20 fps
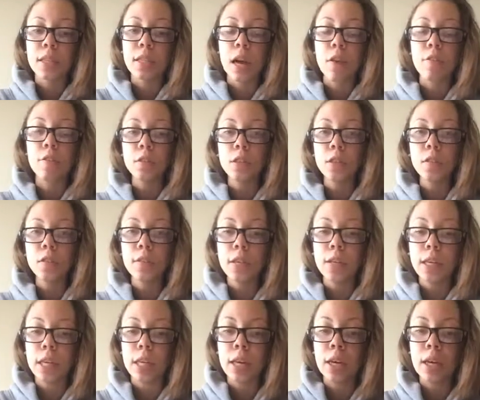The efforts of
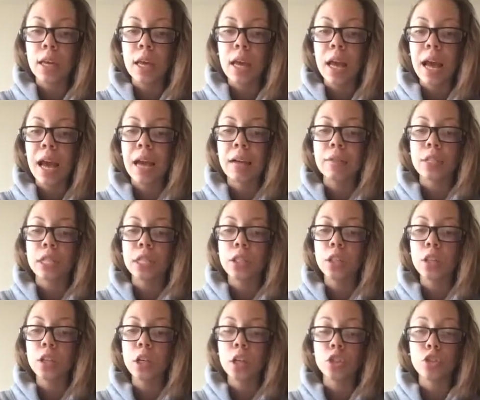King have
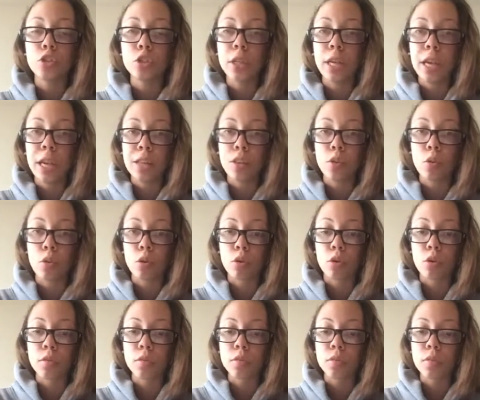changed the country and the
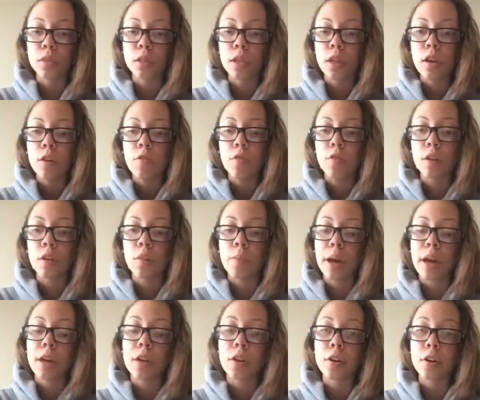world for the
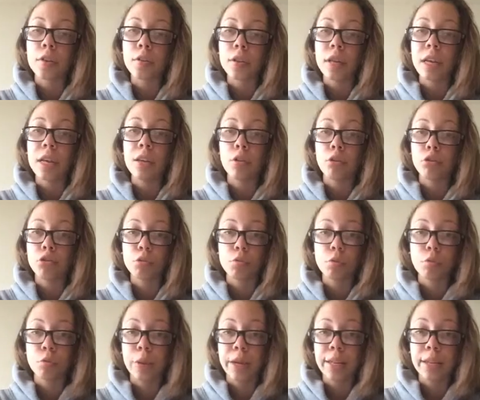better in
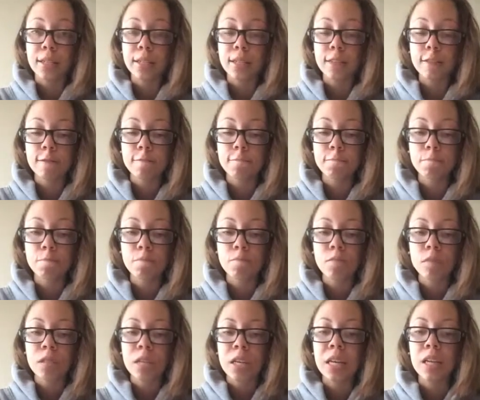noticeable ways.
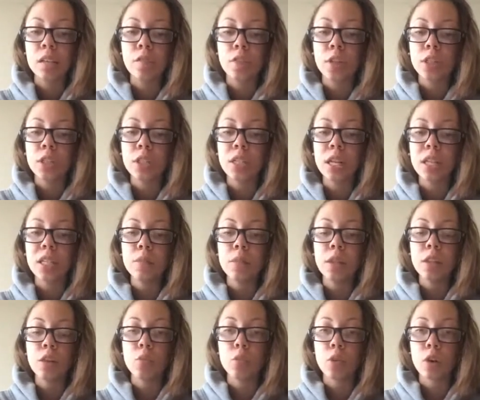His vision has
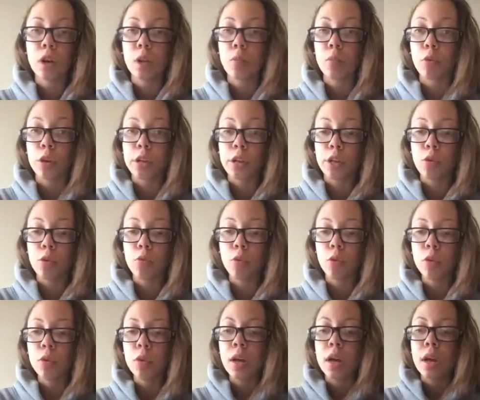made the world a more
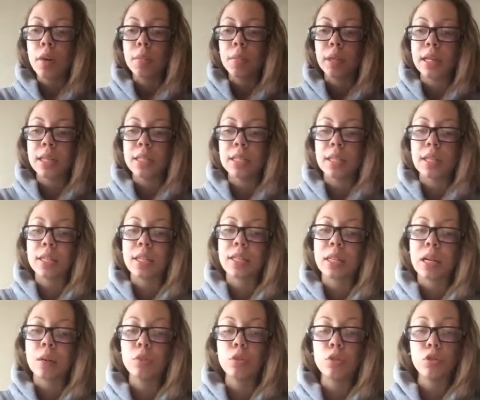equal place and has
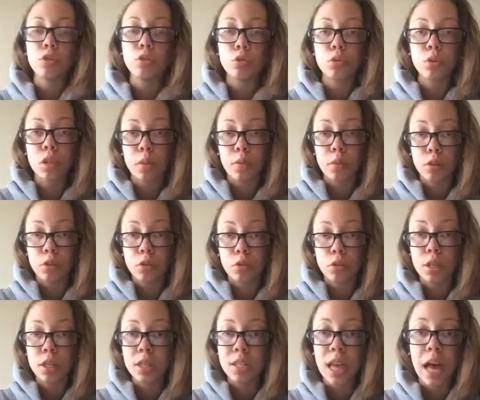helped to ensure that
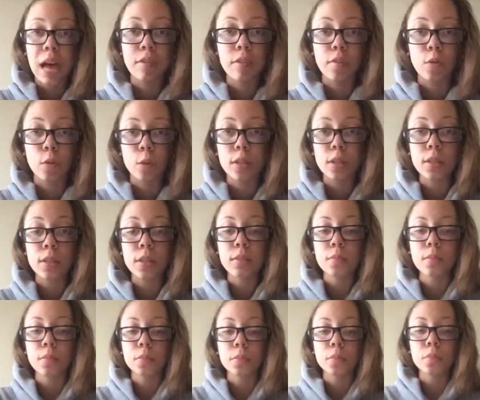minorities have a
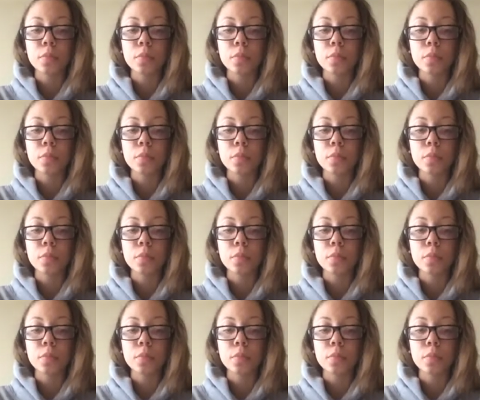voice.